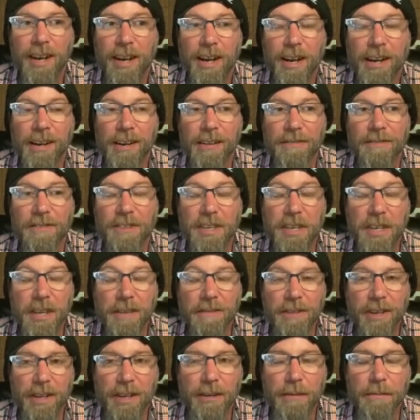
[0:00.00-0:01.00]
of
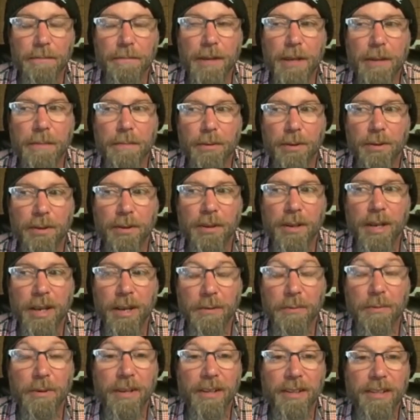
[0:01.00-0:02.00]
giving people
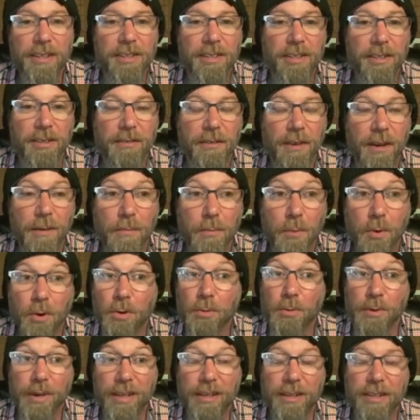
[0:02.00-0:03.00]
a realistic, a more
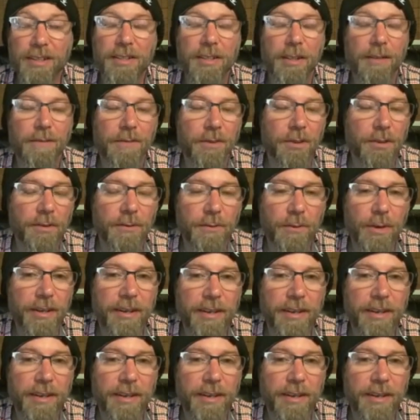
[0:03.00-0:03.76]
realistic view of what